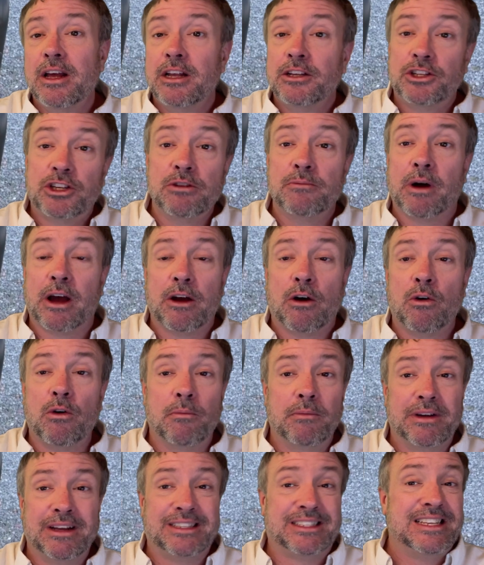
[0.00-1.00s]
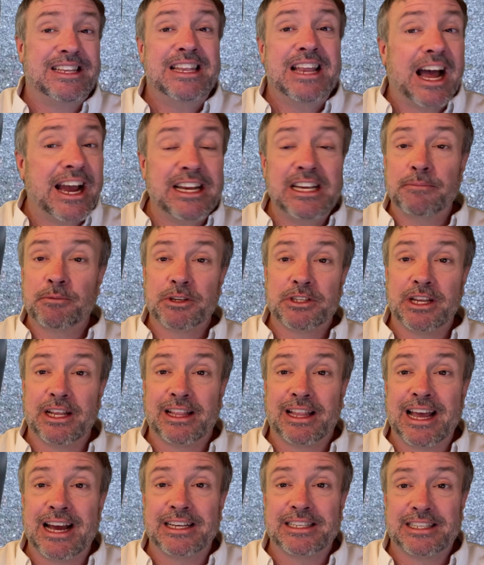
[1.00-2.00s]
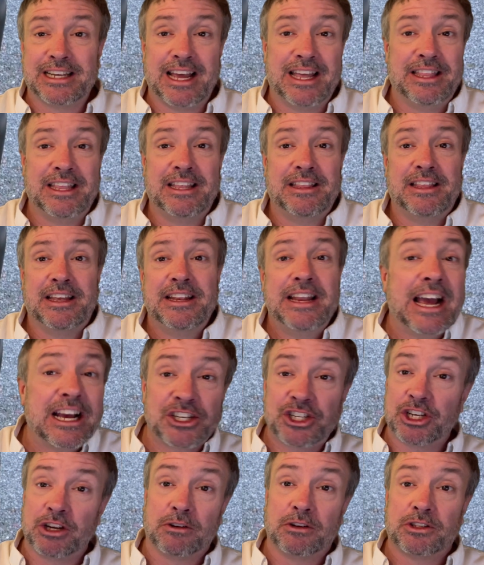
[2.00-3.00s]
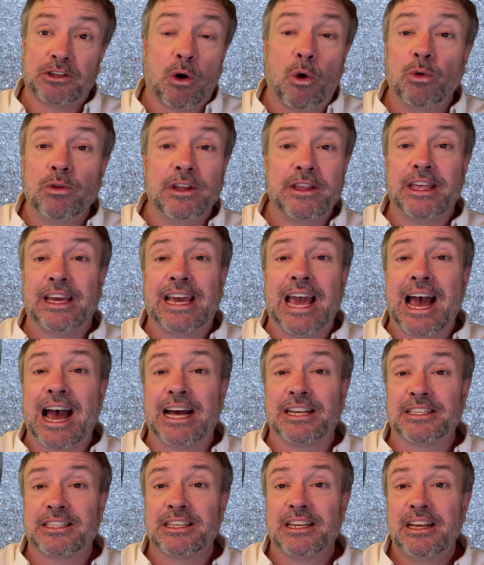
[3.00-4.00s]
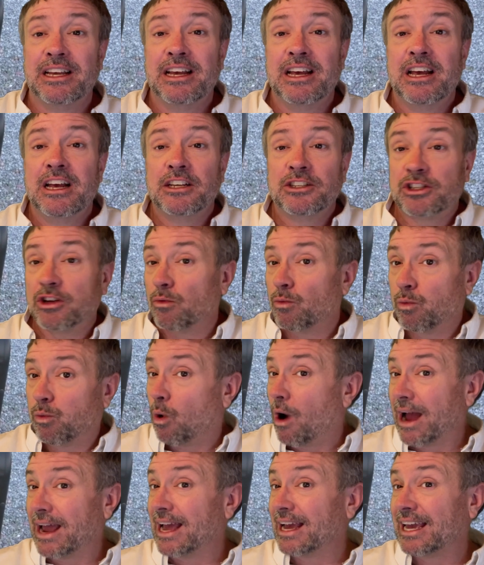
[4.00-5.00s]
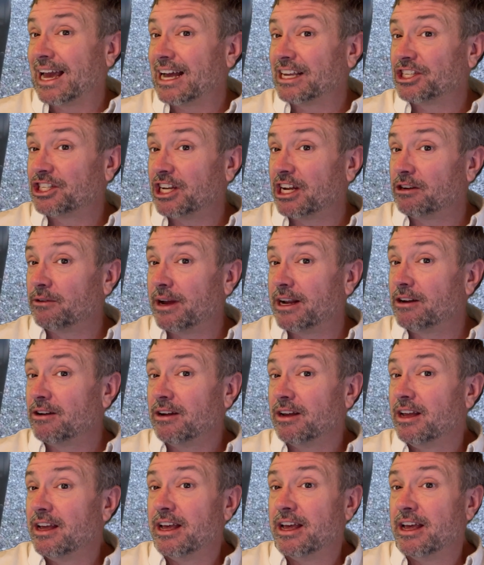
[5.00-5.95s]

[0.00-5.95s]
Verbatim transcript: to my home. It's 90% less, and then the next year it's only the gas. So why a gas generator?